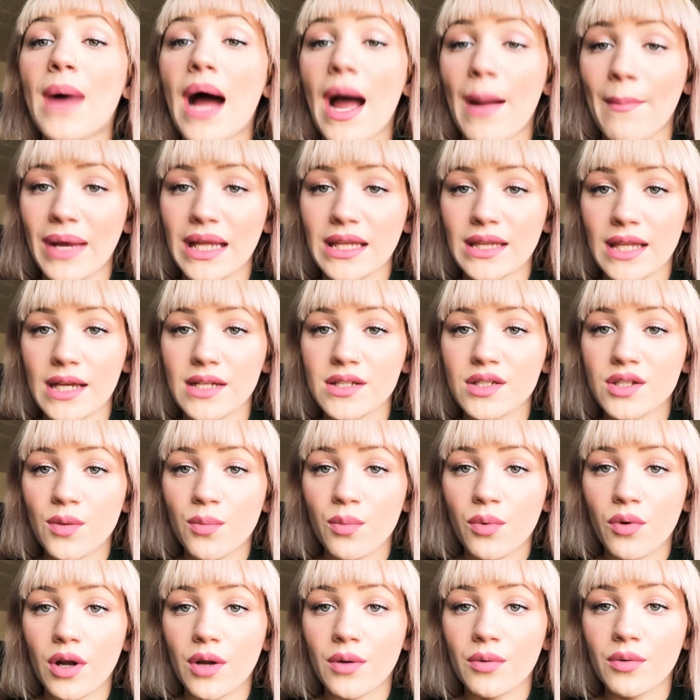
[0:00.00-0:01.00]
At my last
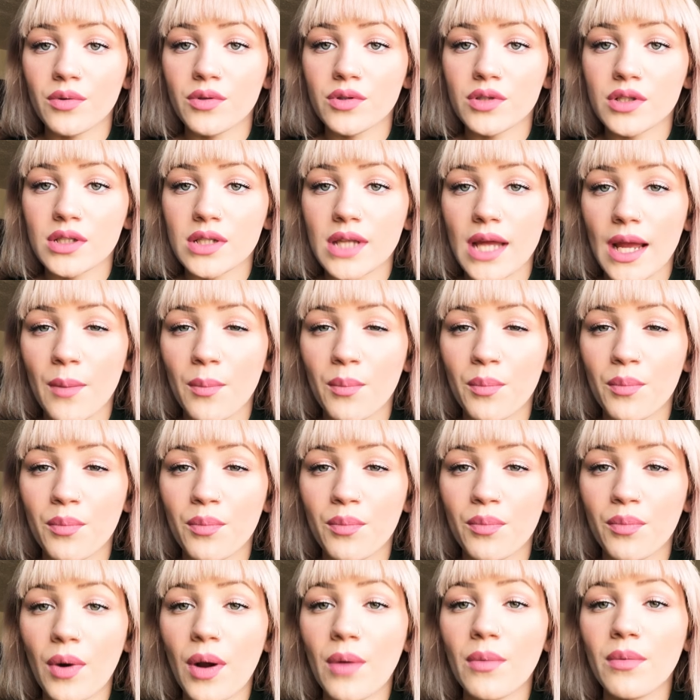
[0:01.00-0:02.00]
appointment, which is like
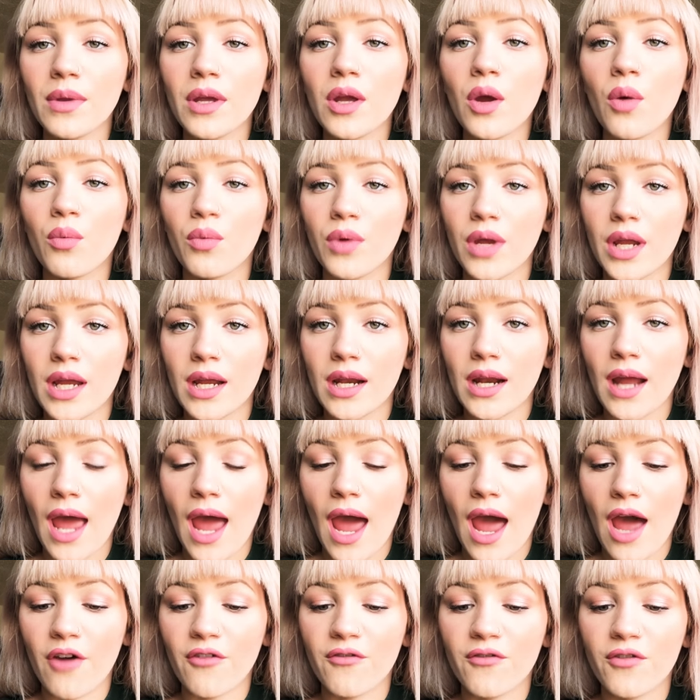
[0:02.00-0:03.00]
probably a week and a
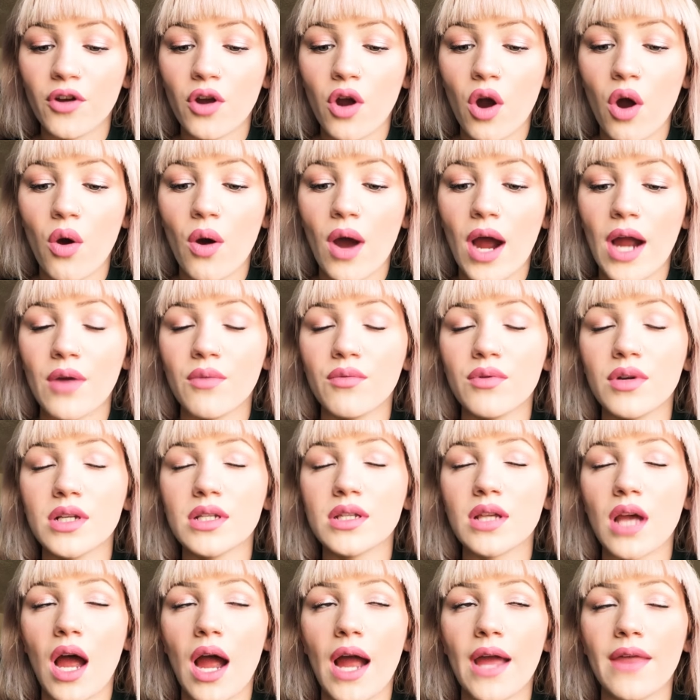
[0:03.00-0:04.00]
half ago, I
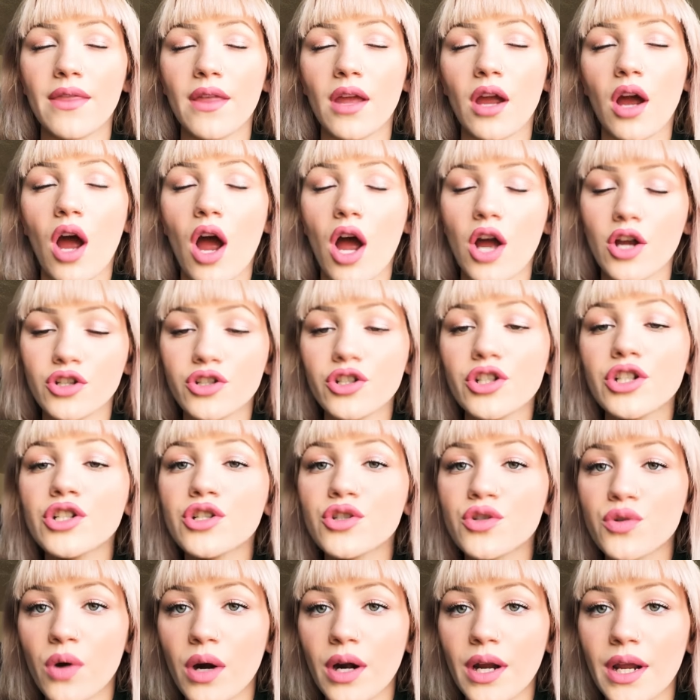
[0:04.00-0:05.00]
was, I think,
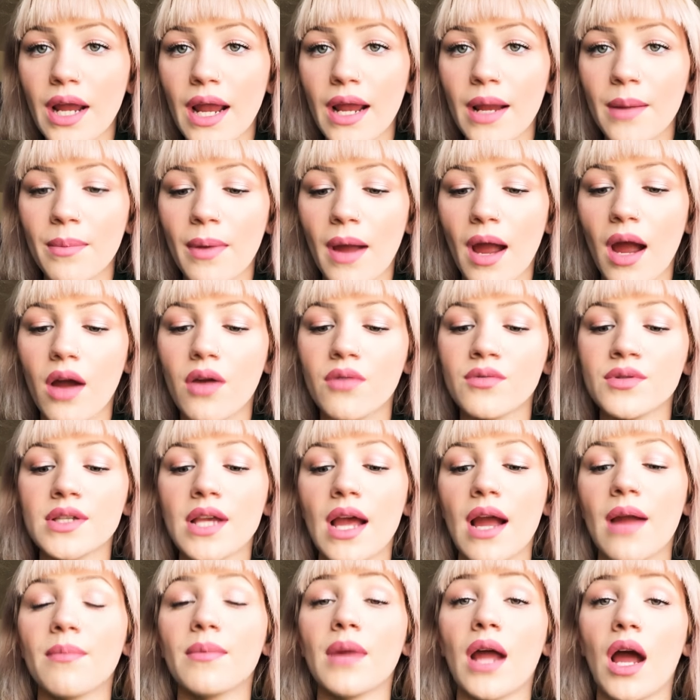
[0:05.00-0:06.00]
128 pounds.
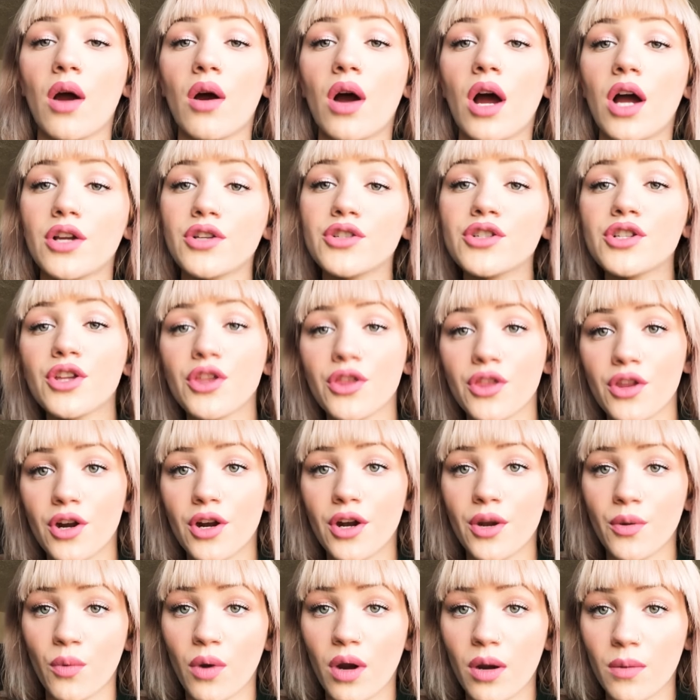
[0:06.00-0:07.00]
I'm now
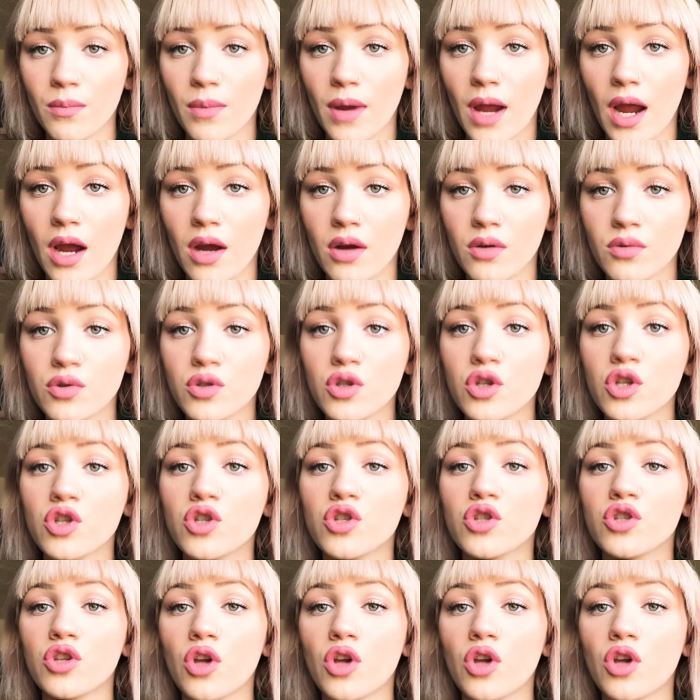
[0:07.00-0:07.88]
131 pounds.